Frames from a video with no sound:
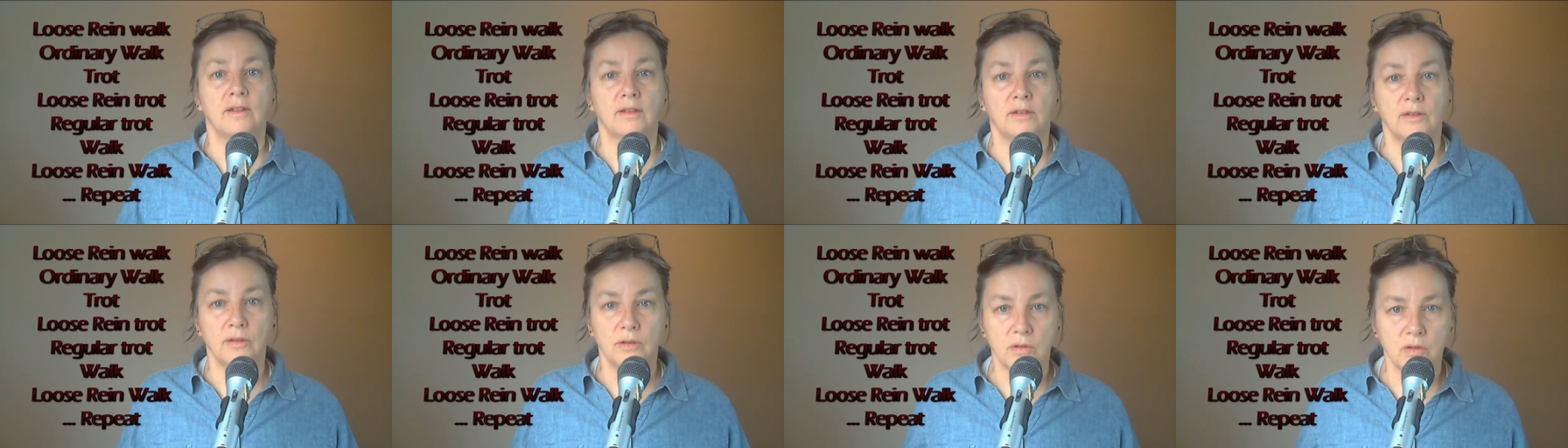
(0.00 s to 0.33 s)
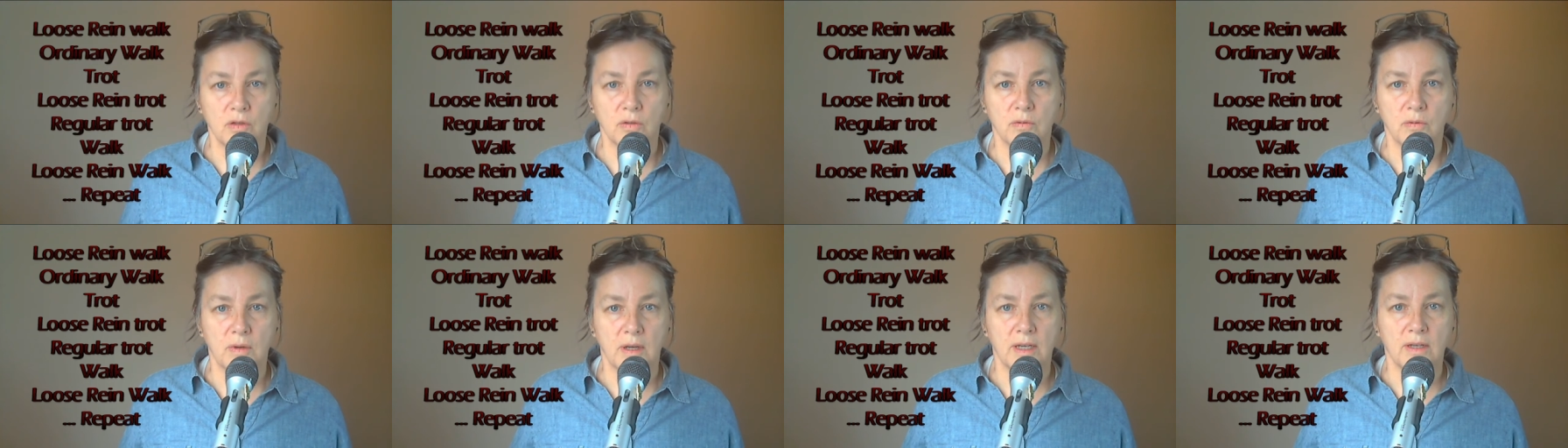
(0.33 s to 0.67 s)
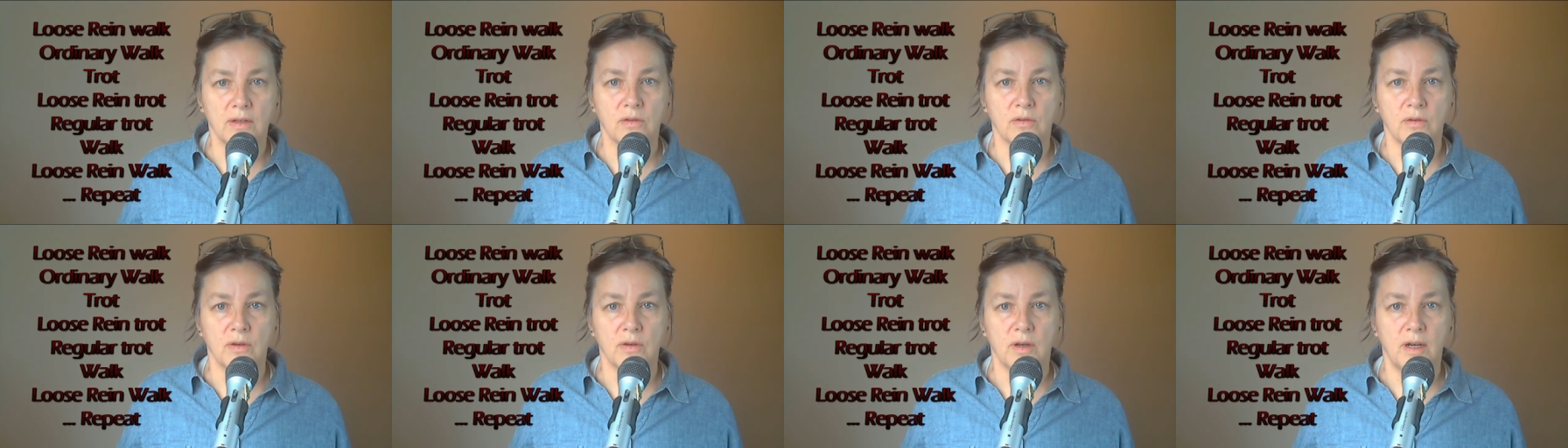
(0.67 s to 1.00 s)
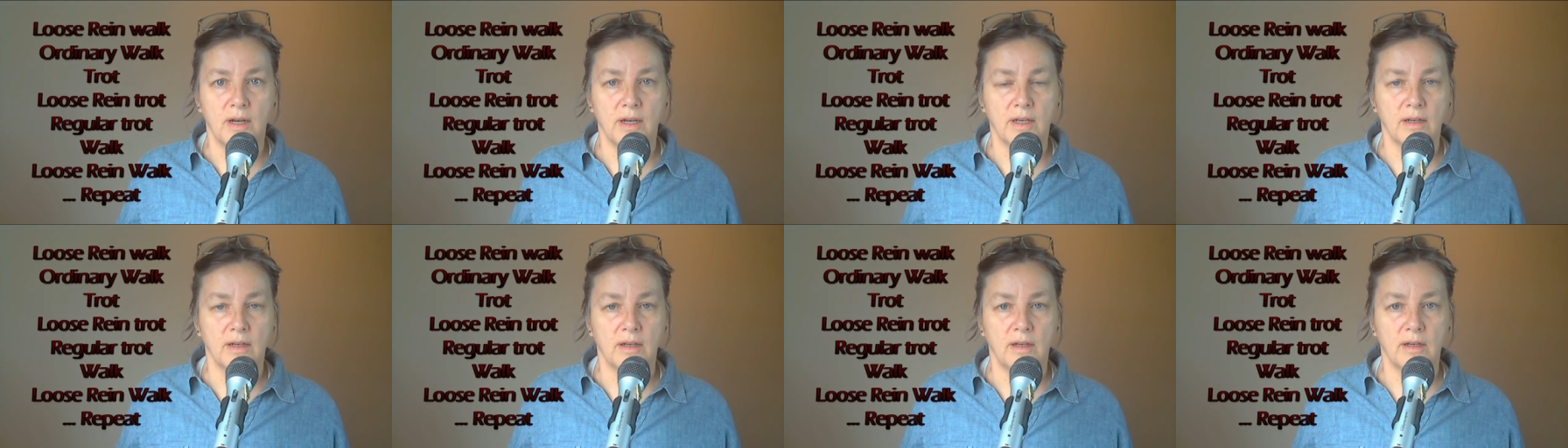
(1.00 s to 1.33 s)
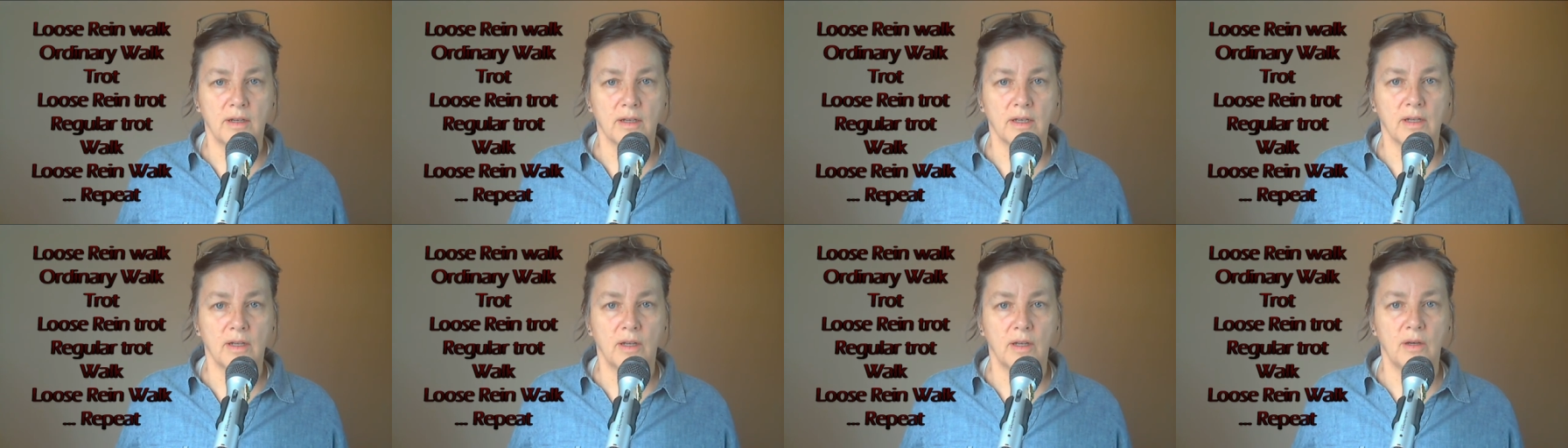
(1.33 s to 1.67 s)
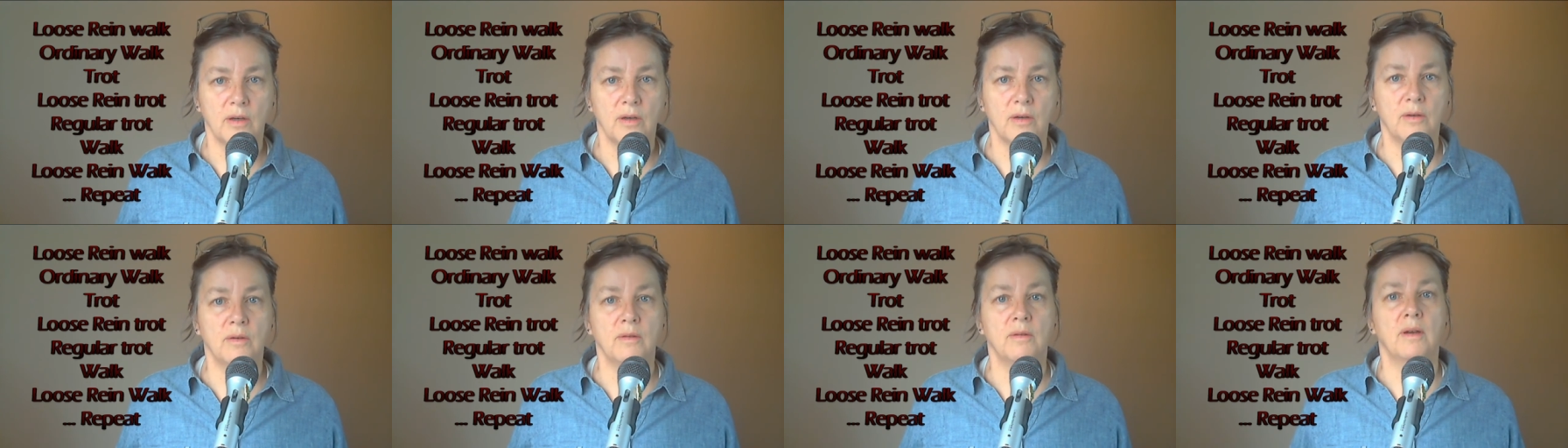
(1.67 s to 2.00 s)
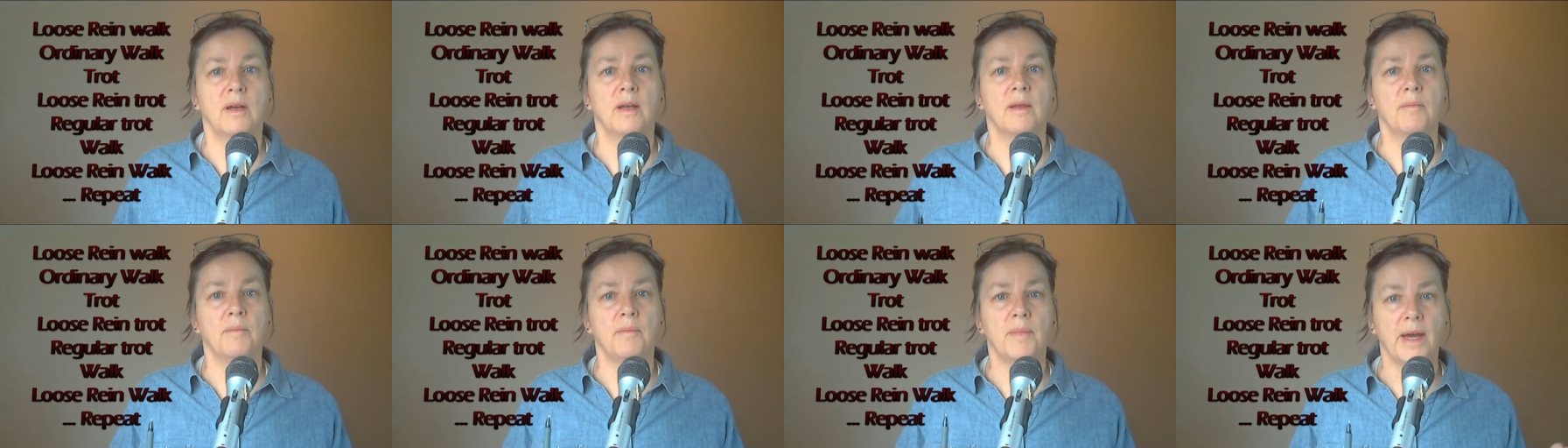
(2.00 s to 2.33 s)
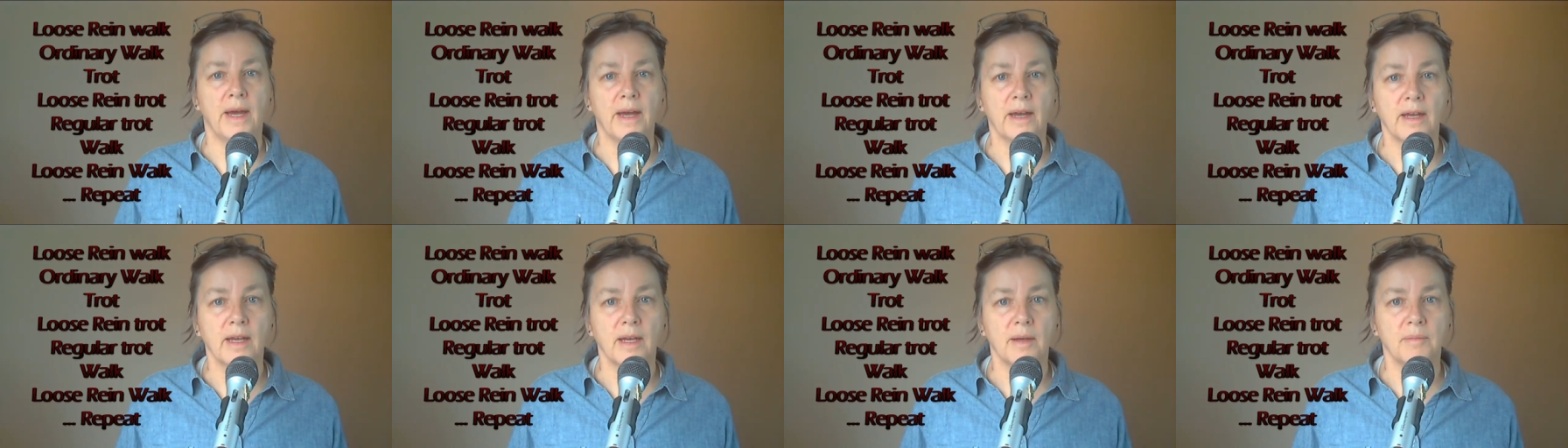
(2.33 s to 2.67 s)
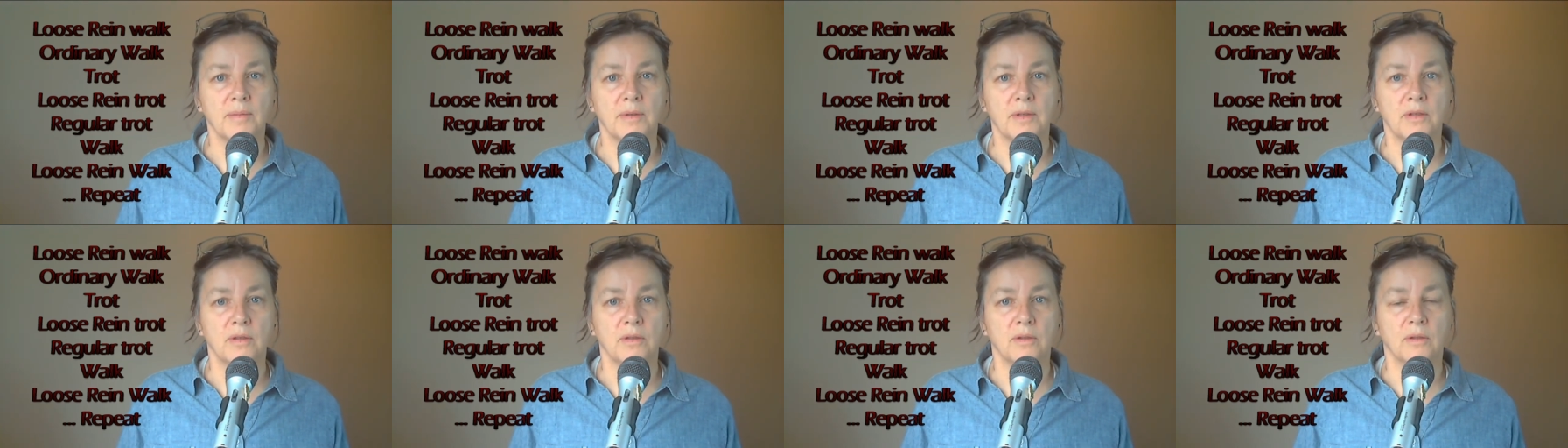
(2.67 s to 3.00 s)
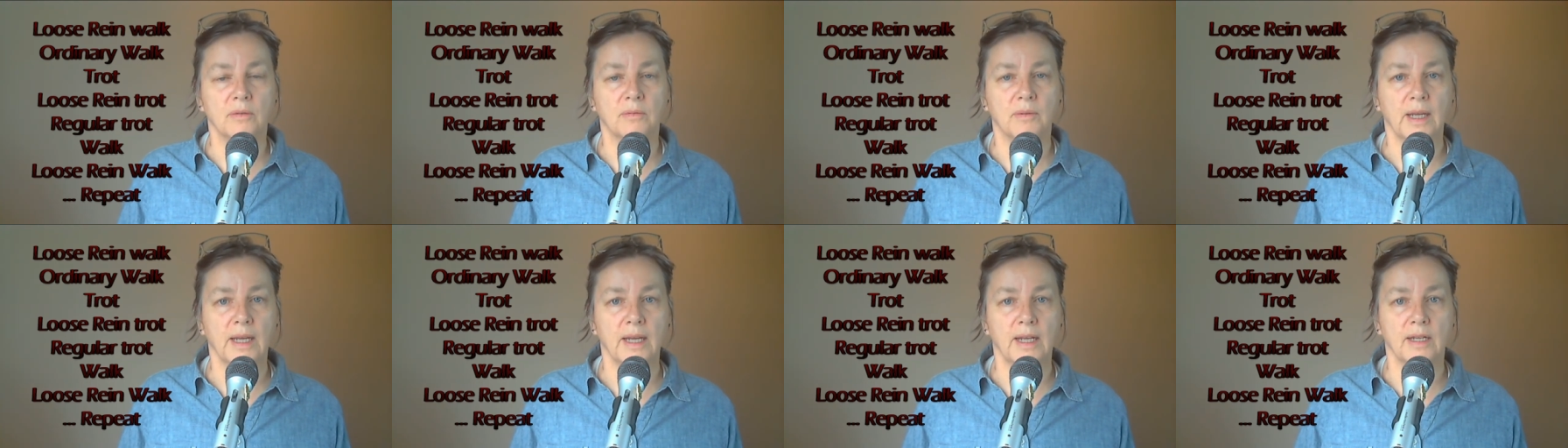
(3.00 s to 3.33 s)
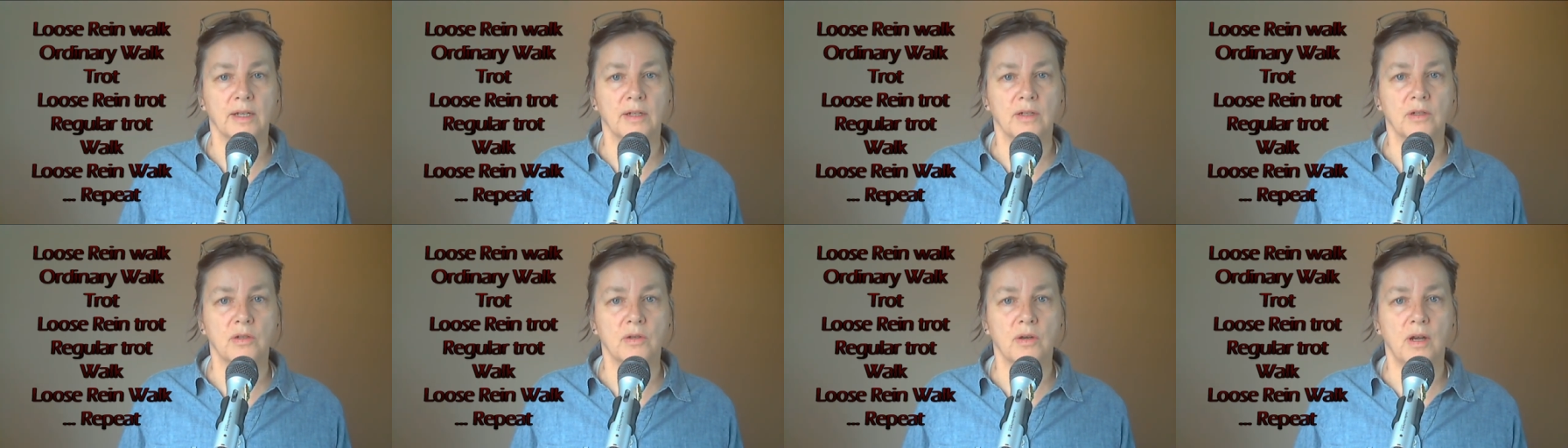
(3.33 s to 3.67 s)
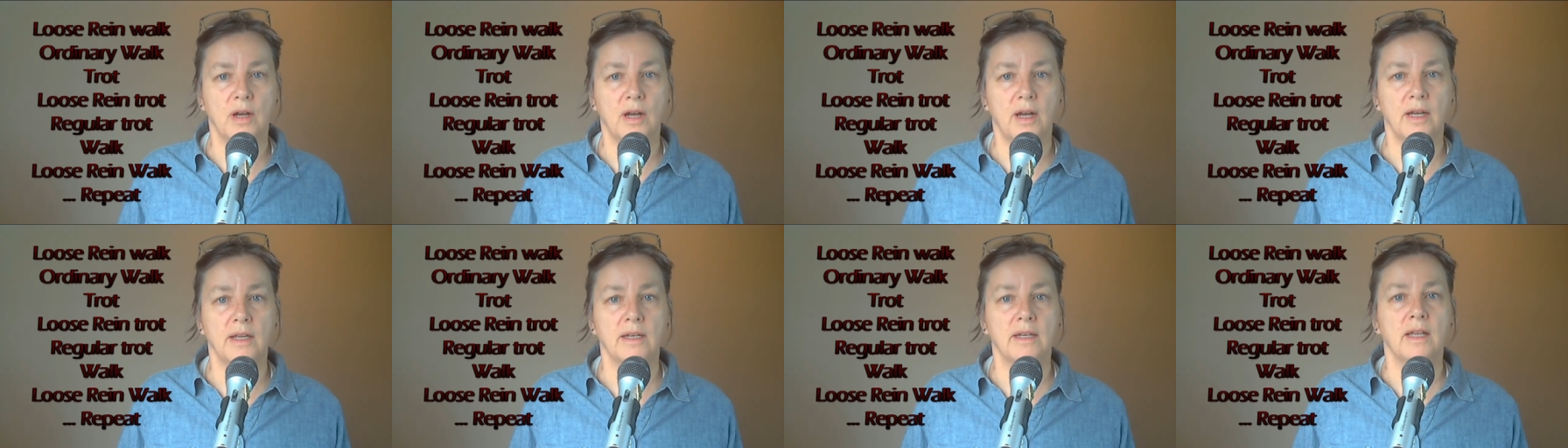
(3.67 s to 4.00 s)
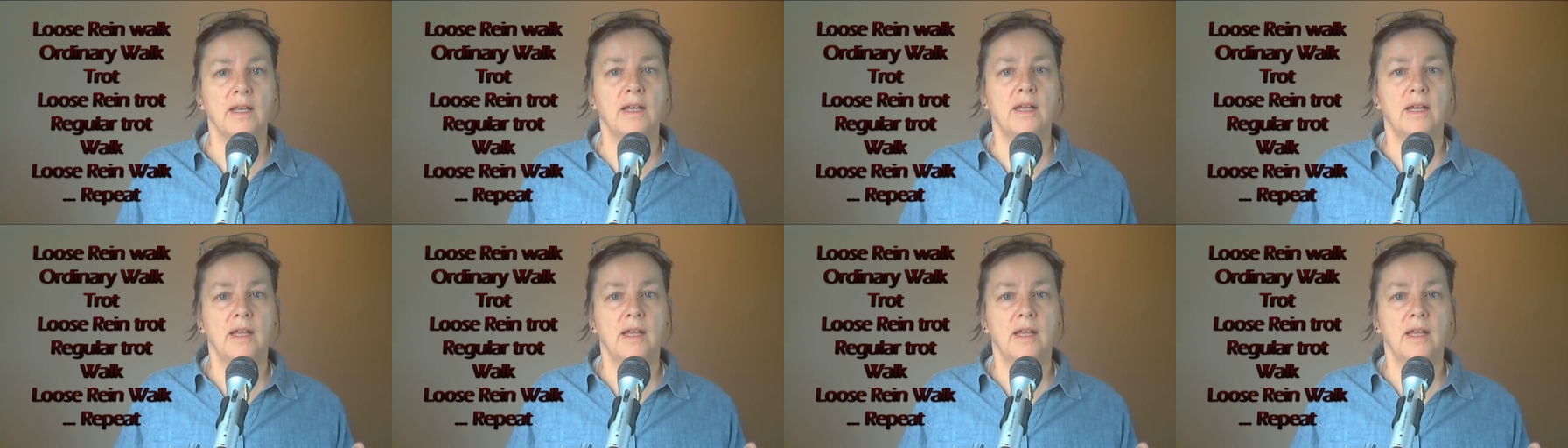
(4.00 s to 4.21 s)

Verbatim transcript: loose rein trot, long and low, back up into a regular trot,